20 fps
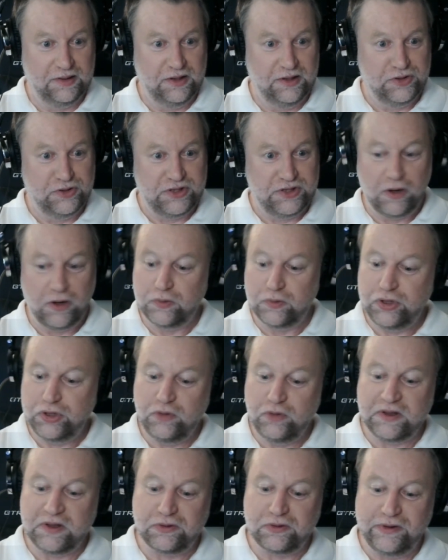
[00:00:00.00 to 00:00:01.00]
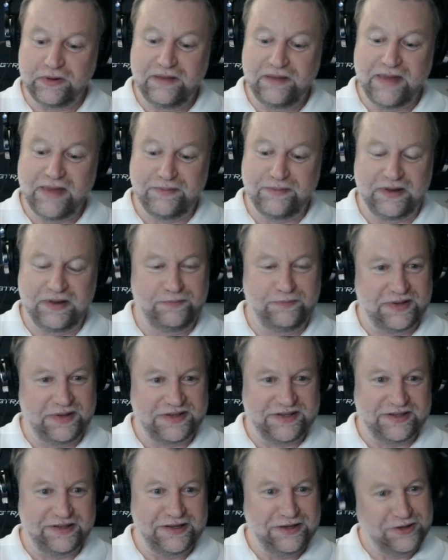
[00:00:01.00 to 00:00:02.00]
So qubit 3 may be
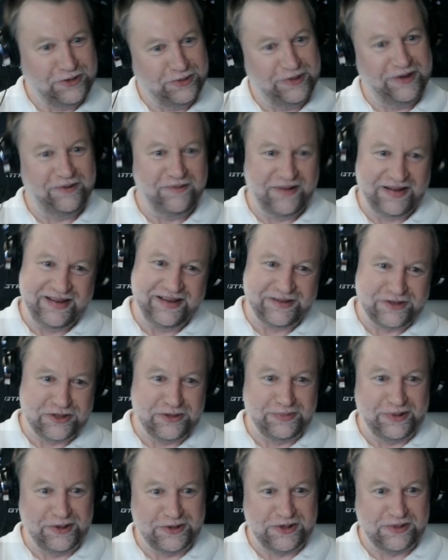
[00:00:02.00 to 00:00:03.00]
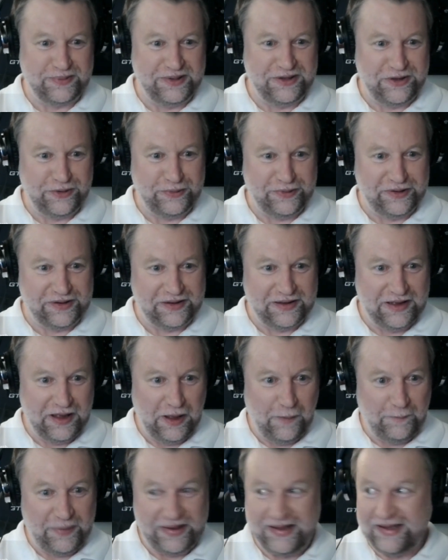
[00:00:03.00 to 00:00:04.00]
busily doing what it's supposed to be doing,
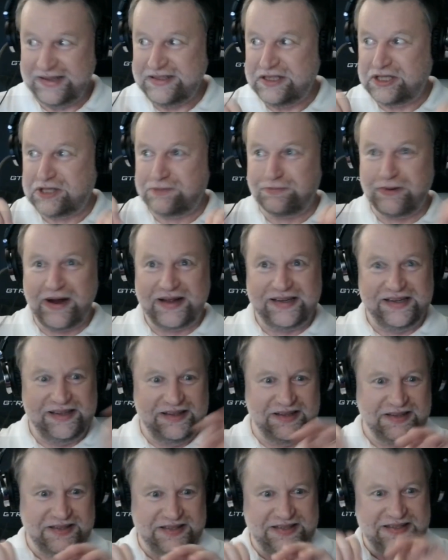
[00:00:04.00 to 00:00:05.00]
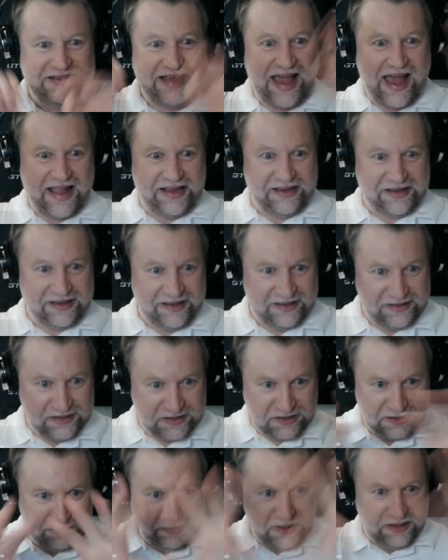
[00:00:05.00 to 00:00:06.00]
but it's spreading this static in
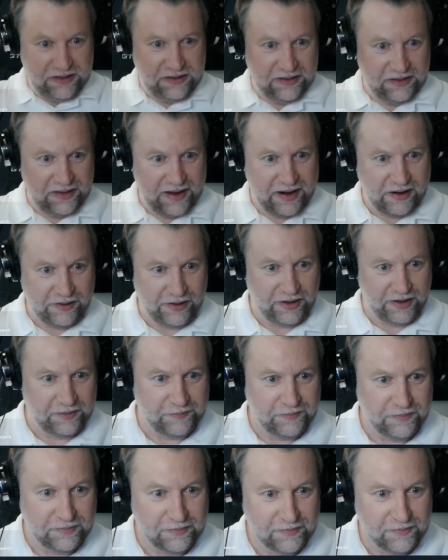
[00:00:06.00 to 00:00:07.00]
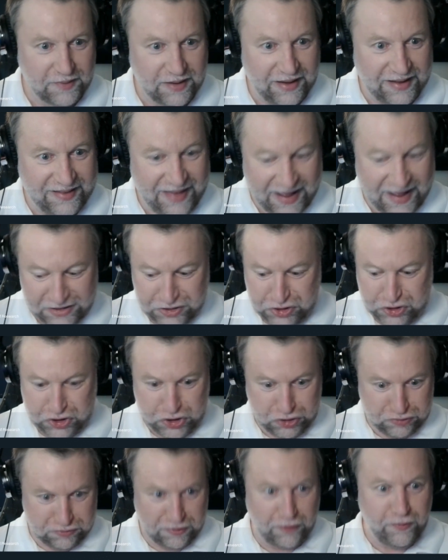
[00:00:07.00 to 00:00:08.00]
its immediate area. And that is
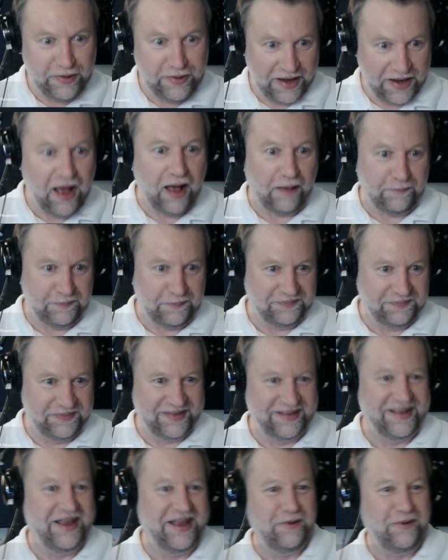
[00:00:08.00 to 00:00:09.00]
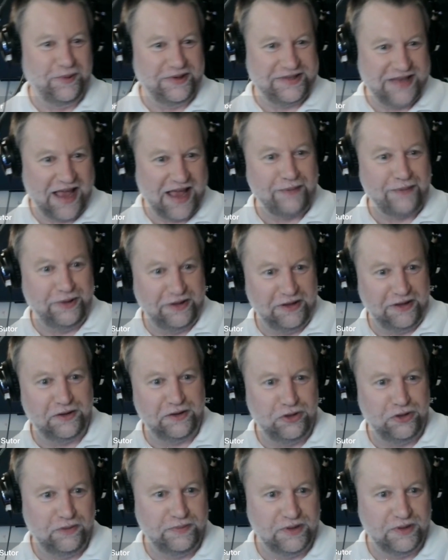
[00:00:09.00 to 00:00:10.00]
screwing up what's happening in
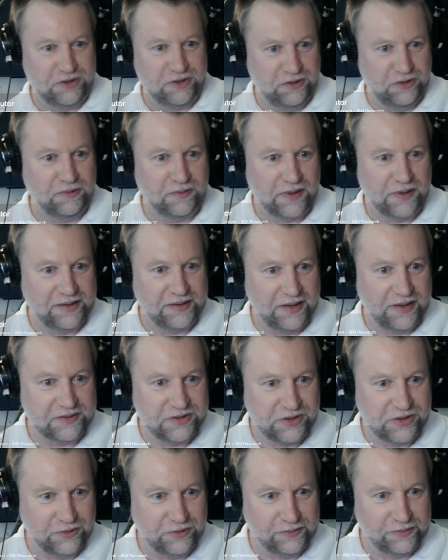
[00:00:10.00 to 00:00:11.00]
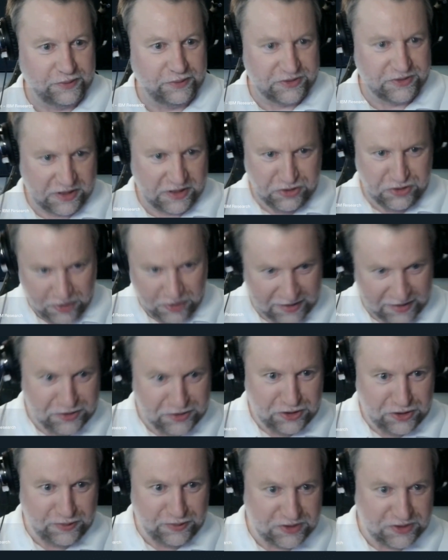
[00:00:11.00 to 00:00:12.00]
qubit 2 right next to it, because it's trying to
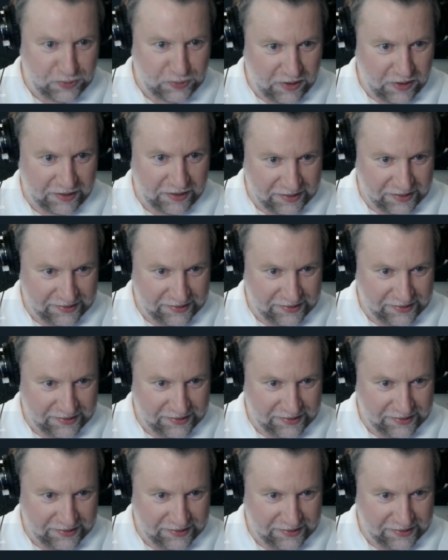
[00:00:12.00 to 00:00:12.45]
do its work.